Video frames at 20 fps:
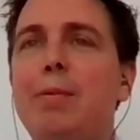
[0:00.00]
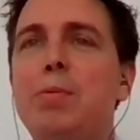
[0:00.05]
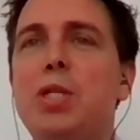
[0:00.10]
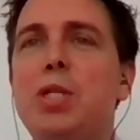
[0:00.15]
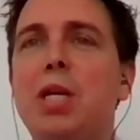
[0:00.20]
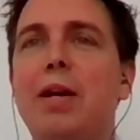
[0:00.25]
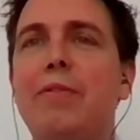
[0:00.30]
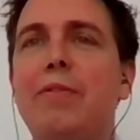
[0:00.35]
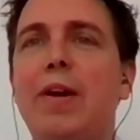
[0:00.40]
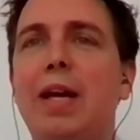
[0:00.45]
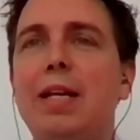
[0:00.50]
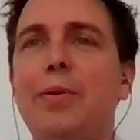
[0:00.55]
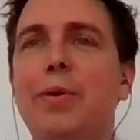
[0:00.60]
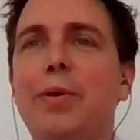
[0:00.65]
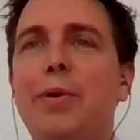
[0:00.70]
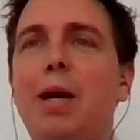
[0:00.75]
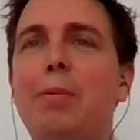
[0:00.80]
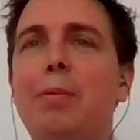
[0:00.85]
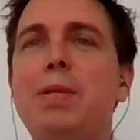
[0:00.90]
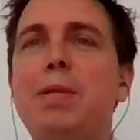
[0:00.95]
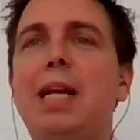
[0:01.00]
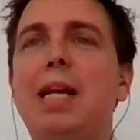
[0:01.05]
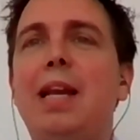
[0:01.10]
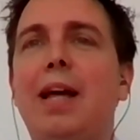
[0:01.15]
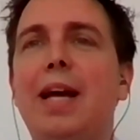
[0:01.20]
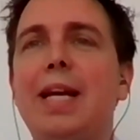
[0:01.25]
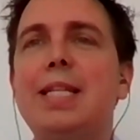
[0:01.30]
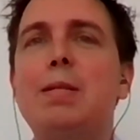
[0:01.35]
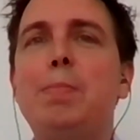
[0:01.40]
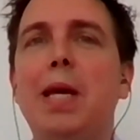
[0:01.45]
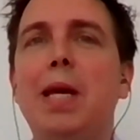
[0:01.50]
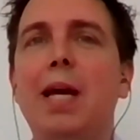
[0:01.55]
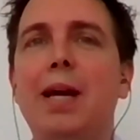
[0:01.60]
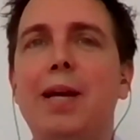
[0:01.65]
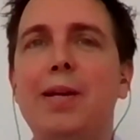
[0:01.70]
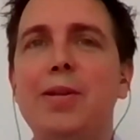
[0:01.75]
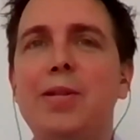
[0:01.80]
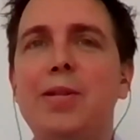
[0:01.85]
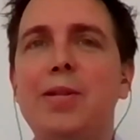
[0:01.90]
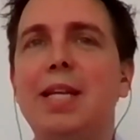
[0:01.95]
My name's Jeff Andel, and I'm delighted to be
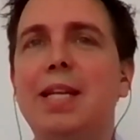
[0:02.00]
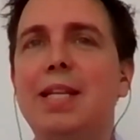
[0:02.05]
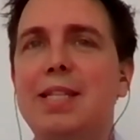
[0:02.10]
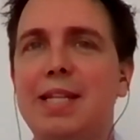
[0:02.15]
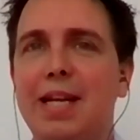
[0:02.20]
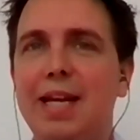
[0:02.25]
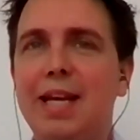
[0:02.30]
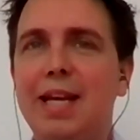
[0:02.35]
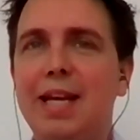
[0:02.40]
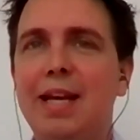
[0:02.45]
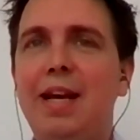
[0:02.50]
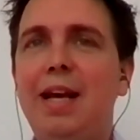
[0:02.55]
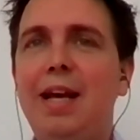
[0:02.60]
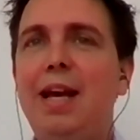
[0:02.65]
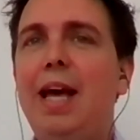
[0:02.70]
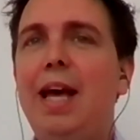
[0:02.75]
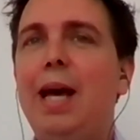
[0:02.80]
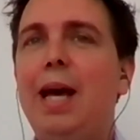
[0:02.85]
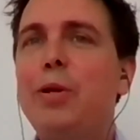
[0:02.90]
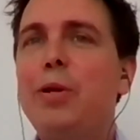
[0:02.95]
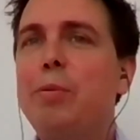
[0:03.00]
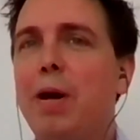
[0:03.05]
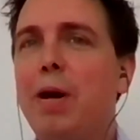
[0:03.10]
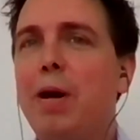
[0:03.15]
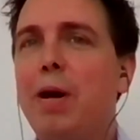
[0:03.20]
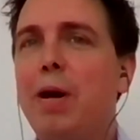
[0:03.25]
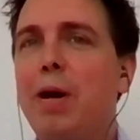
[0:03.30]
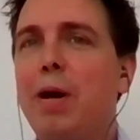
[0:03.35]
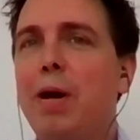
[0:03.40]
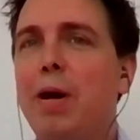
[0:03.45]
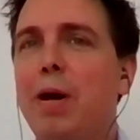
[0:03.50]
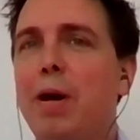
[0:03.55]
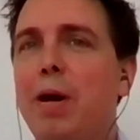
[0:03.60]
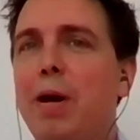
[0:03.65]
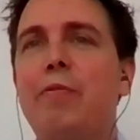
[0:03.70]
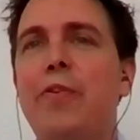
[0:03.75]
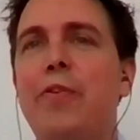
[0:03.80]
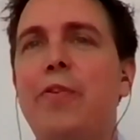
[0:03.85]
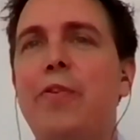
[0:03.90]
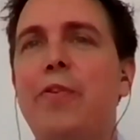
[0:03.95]
hosting today, held in partnership with
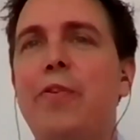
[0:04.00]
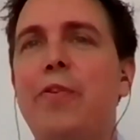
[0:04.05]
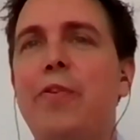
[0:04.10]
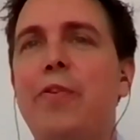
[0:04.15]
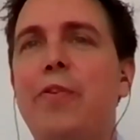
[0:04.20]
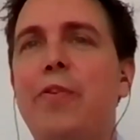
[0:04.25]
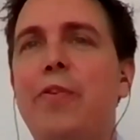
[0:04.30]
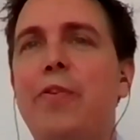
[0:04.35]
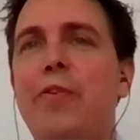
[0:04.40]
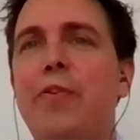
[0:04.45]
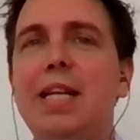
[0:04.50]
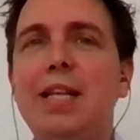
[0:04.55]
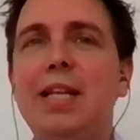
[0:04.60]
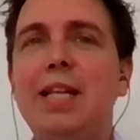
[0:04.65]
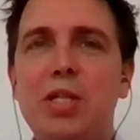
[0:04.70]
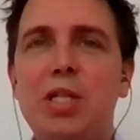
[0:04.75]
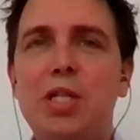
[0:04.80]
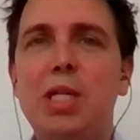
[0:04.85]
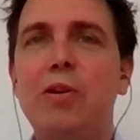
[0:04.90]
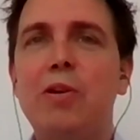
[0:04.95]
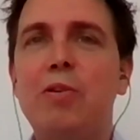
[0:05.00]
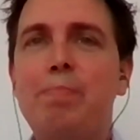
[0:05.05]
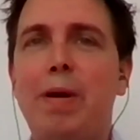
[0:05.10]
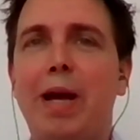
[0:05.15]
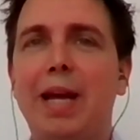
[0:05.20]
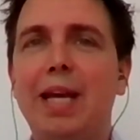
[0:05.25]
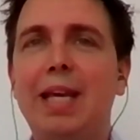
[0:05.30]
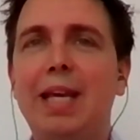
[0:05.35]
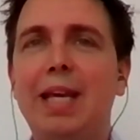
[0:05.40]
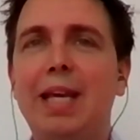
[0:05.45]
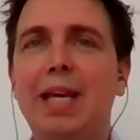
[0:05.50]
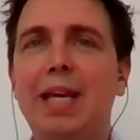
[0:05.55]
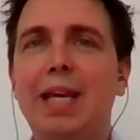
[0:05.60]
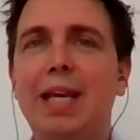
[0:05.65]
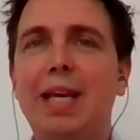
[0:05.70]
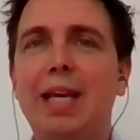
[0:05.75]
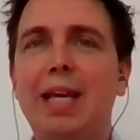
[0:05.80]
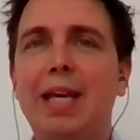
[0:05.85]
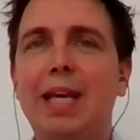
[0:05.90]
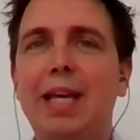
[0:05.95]
our friends at the London Institute of Banking
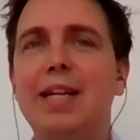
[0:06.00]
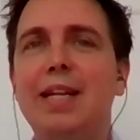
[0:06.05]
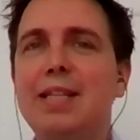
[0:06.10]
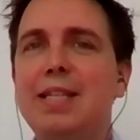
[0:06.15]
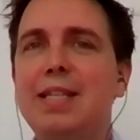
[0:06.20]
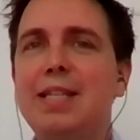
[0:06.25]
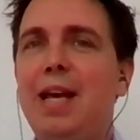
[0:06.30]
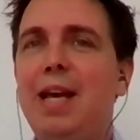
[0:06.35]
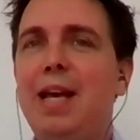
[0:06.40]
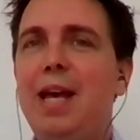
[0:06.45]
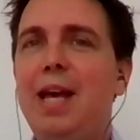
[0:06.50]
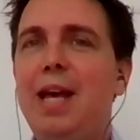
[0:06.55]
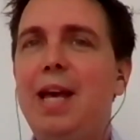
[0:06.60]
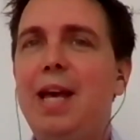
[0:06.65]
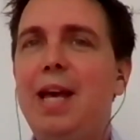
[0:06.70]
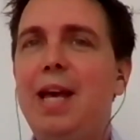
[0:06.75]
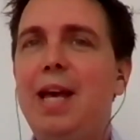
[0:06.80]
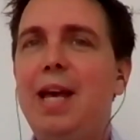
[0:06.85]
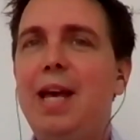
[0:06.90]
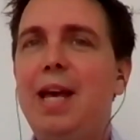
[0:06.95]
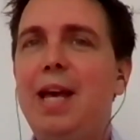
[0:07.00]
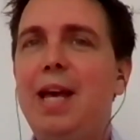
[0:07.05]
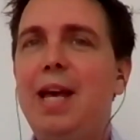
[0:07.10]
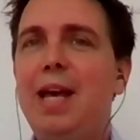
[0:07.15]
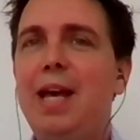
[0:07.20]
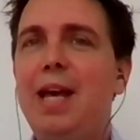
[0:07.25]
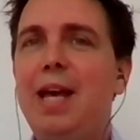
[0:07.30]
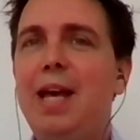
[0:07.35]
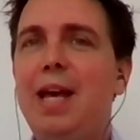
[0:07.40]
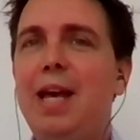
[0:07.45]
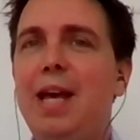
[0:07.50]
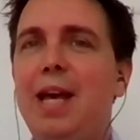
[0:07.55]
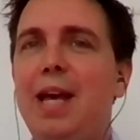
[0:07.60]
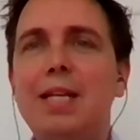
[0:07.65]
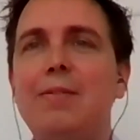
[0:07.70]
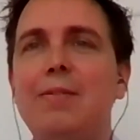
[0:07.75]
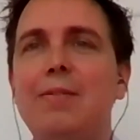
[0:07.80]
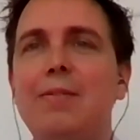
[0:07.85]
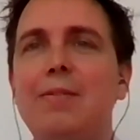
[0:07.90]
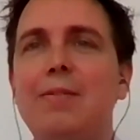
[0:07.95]
and Finance. We've been heartened to
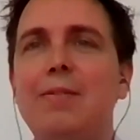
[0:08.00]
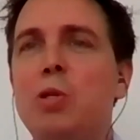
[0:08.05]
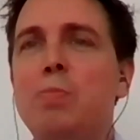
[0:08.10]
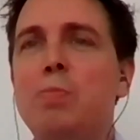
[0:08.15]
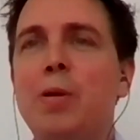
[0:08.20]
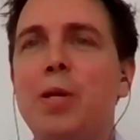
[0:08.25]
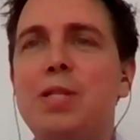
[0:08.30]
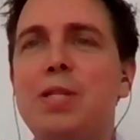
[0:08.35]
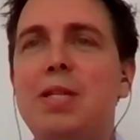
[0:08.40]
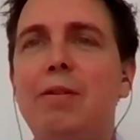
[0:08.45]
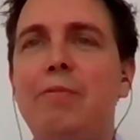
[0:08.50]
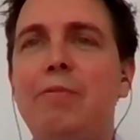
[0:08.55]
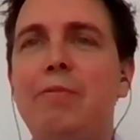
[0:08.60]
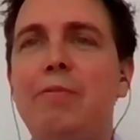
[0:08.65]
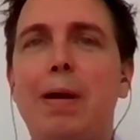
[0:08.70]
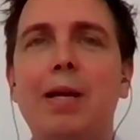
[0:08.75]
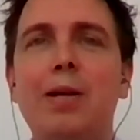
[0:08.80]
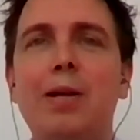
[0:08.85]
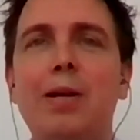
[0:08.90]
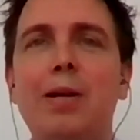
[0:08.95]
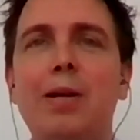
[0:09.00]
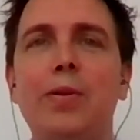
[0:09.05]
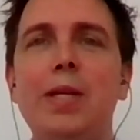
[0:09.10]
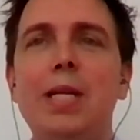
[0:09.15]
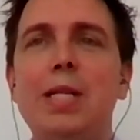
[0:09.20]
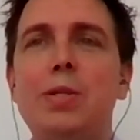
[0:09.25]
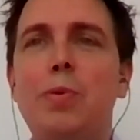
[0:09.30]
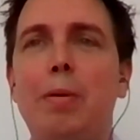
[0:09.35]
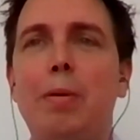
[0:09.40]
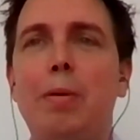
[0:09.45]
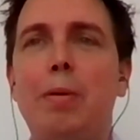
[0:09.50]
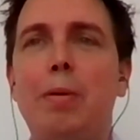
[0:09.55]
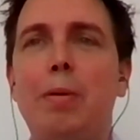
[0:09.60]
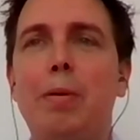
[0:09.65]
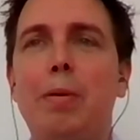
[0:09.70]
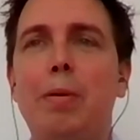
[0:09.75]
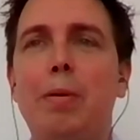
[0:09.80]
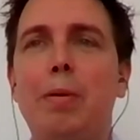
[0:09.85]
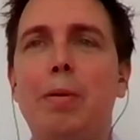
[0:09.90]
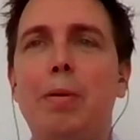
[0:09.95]
receive so much positive feedback on these
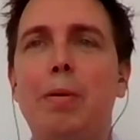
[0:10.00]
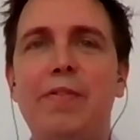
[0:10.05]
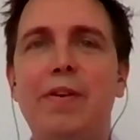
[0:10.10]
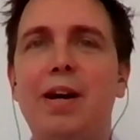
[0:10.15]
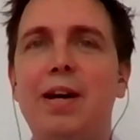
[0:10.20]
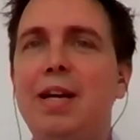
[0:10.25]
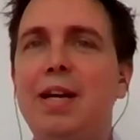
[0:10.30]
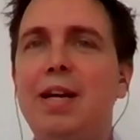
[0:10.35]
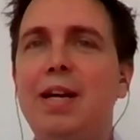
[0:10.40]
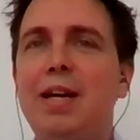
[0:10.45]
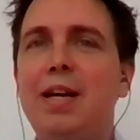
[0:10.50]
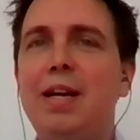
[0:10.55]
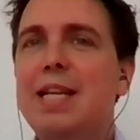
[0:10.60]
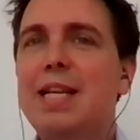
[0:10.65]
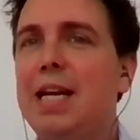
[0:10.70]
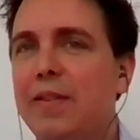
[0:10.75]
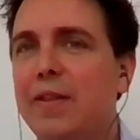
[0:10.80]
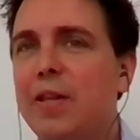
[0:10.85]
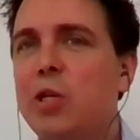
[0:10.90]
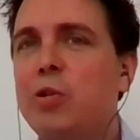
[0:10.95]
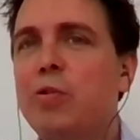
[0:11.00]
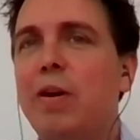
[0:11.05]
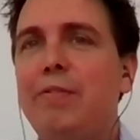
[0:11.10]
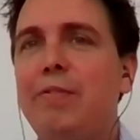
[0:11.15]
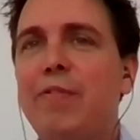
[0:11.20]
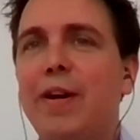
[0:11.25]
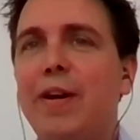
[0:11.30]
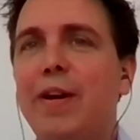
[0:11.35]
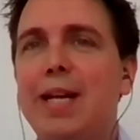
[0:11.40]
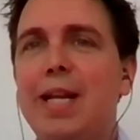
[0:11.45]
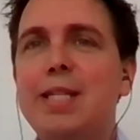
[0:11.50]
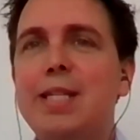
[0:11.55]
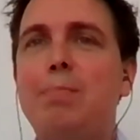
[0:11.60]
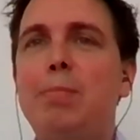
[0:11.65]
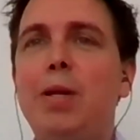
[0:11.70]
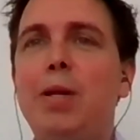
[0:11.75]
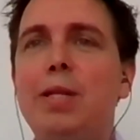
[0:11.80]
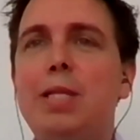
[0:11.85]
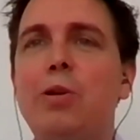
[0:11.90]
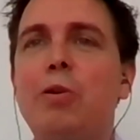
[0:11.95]
webinars so far. It's clear that the trade
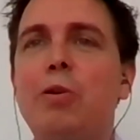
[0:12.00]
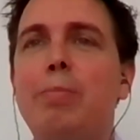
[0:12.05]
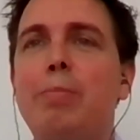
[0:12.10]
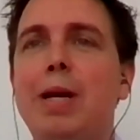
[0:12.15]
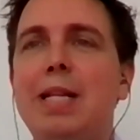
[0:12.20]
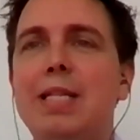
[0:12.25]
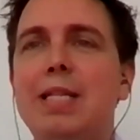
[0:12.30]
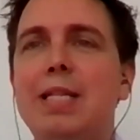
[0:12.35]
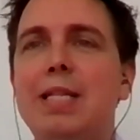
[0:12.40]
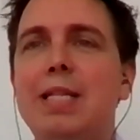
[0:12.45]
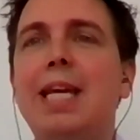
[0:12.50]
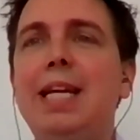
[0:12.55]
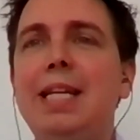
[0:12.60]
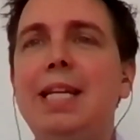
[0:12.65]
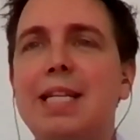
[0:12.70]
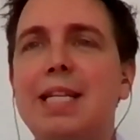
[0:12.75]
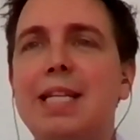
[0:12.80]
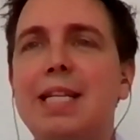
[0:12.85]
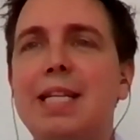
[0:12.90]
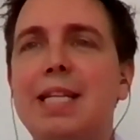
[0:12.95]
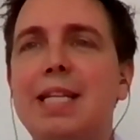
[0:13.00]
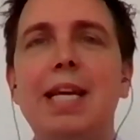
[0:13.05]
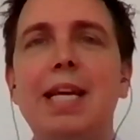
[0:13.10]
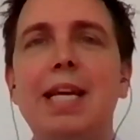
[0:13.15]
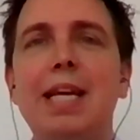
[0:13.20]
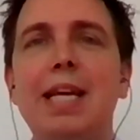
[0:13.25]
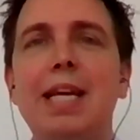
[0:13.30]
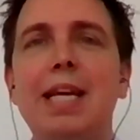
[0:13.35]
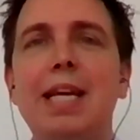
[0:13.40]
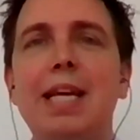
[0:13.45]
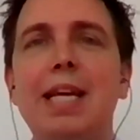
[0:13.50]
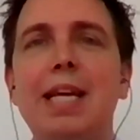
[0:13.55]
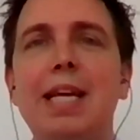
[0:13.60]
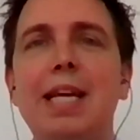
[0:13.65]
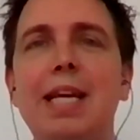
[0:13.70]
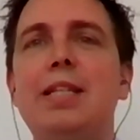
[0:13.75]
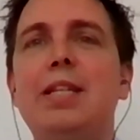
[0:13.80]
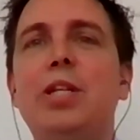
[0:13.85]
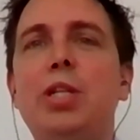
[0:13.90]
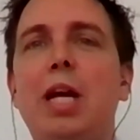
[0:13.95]
finance community remains keen to stay
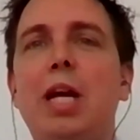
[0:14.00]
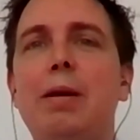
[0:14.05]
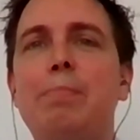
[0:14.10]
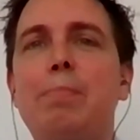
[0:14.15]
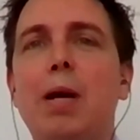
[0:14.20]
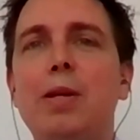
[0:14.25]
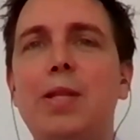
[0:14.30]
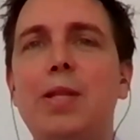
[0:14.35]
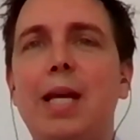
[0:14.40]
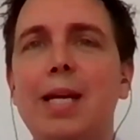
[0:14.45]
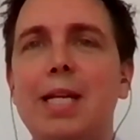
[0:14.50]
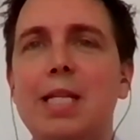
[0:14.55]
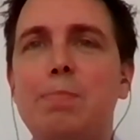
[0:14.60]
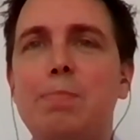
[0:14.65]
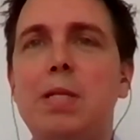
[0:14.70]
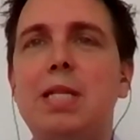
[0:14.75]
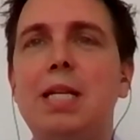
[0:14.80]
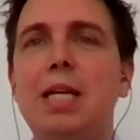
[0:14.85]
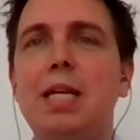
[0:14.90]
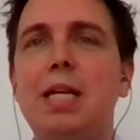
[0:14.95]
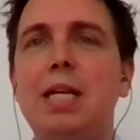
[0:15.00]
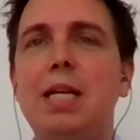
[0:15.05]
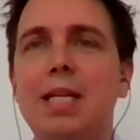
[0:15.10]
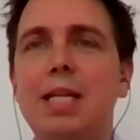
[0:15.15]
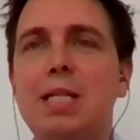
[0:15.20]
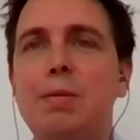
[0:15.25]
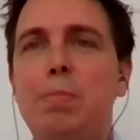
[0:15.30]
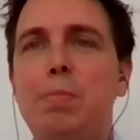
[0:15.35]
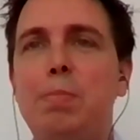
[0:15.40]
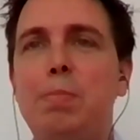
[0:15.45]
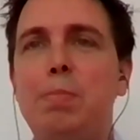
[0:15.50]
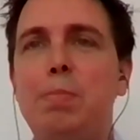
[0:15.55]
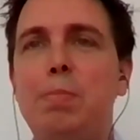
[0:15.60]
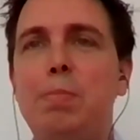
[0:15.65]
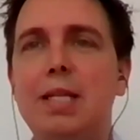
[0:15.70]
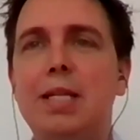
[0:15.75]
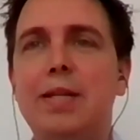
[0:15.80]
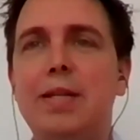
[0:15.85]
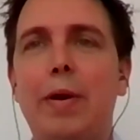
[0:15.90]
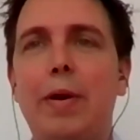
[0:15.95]
connected, to share both expertise and
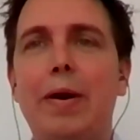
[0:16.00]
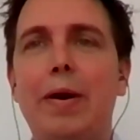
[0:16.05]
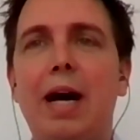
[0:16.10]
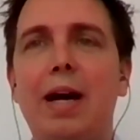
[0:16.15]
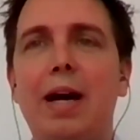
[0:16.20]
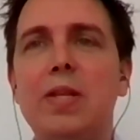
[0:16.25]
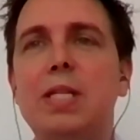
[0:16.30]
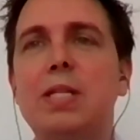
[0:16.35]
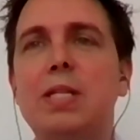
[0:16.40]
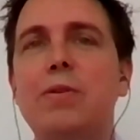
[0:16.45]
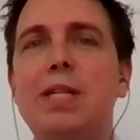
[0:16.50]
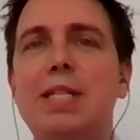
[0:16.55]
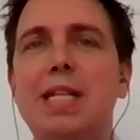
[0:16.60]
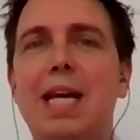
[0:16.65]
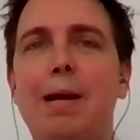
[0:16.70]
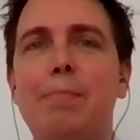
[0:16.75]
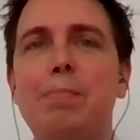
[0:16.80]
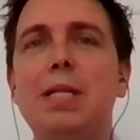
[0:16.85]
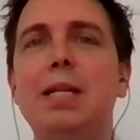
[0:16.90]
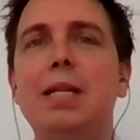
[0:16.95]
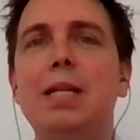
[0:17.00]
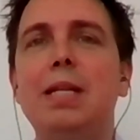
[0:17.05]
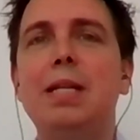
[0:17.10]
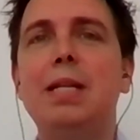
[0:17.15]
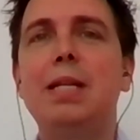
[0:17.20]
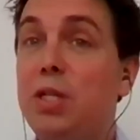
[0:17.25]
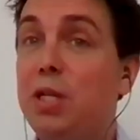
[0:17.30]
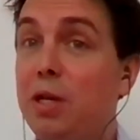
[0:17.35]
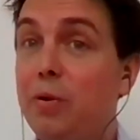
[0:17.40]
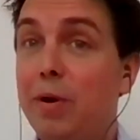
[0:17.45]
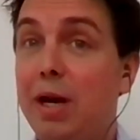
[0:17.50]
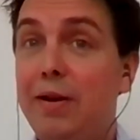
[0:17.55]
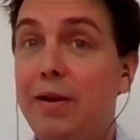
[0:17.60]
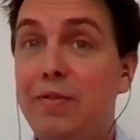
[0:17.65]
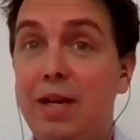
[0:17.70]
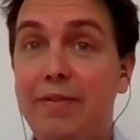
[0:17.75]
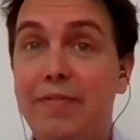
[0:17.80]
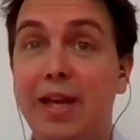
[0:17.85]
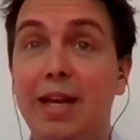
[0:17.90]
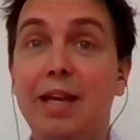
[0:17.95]
experiences of how others are adapting to this new
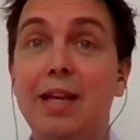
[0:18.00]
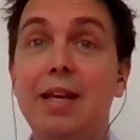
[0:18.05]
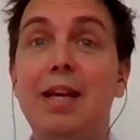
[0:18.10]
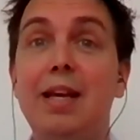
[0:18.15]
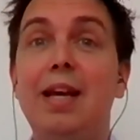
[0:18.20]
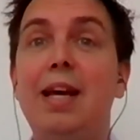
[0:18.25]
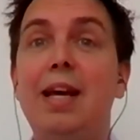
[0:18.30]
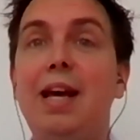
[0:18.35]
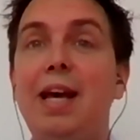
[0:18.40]
way of living.